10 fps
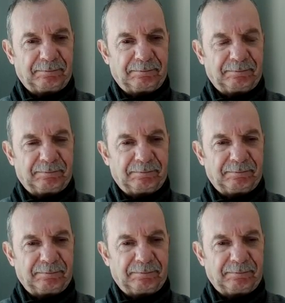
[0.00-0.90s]

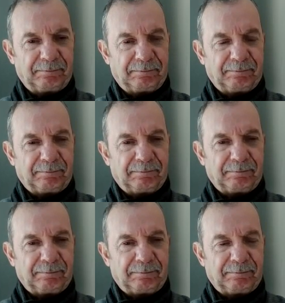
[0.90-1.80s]

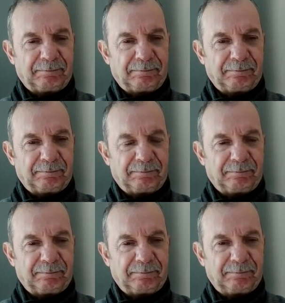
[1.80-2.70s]

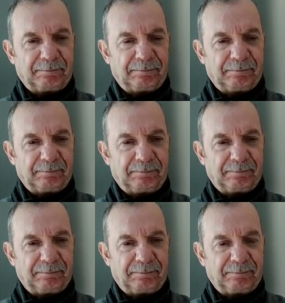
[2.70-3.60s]

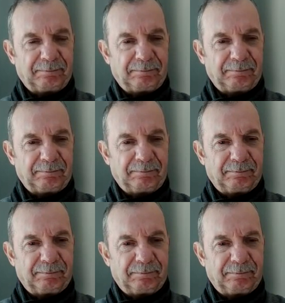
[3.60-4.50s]

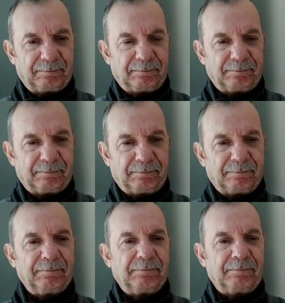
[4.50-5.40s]

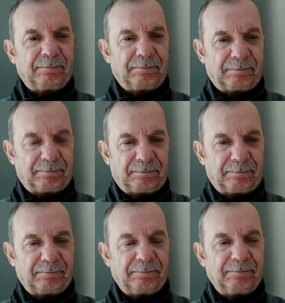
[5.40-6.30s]

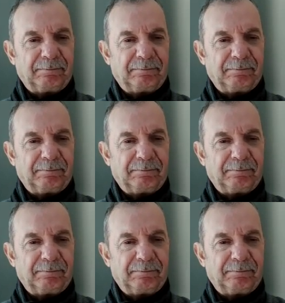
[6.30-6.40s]
The person shown says nothing.